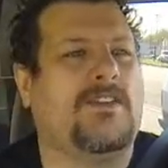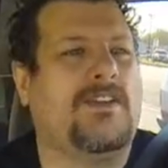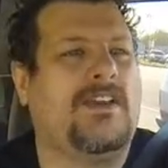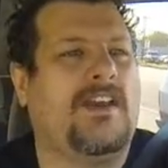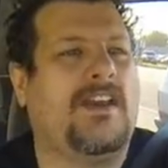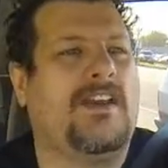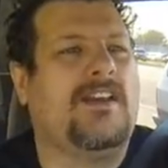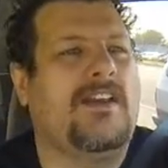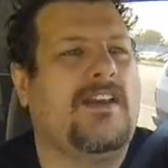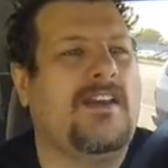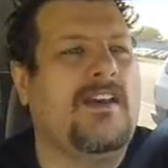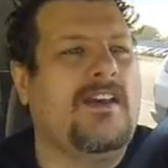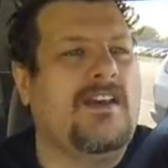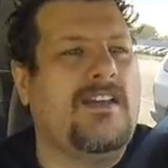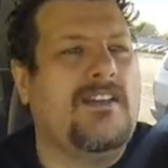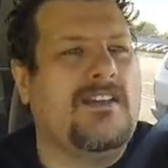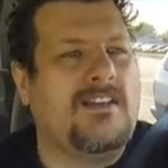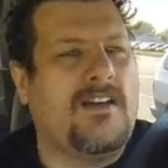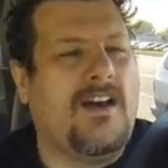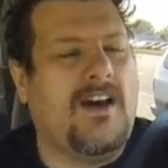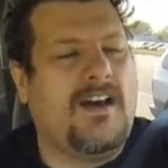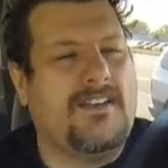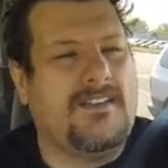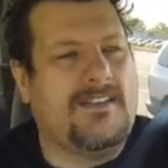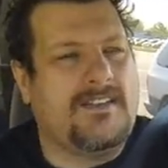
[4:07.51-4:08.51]
okay,
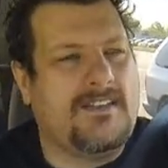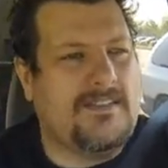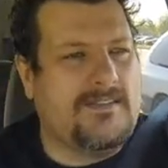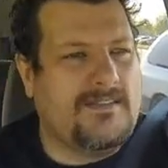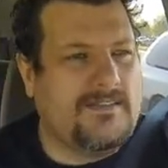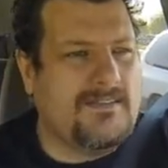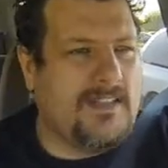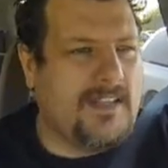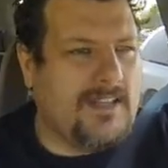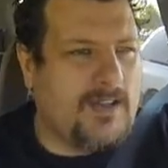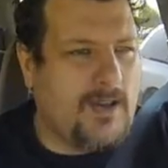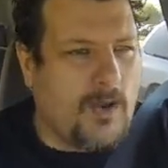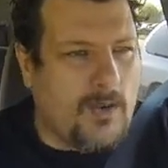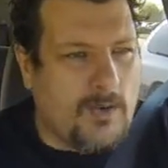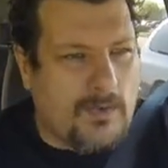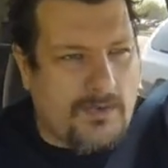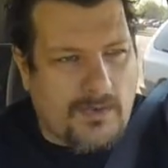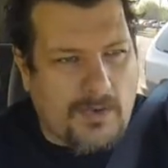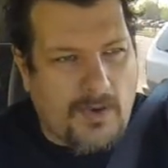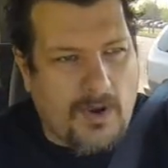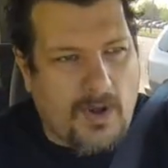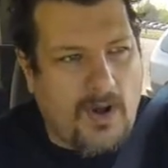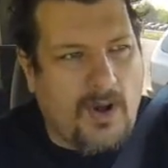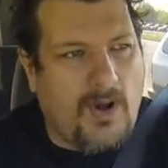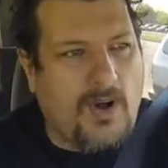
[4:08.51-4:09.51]
not the
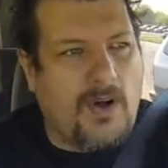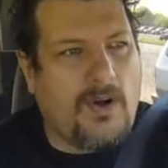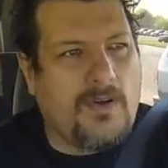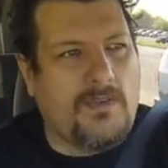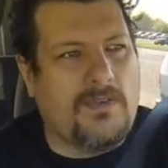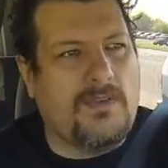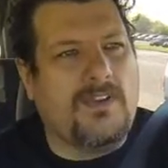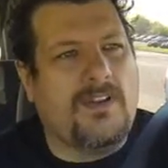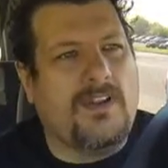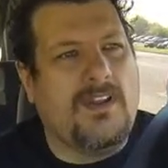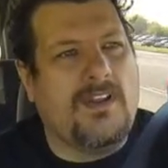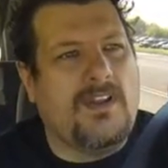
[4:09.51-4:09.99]
overall.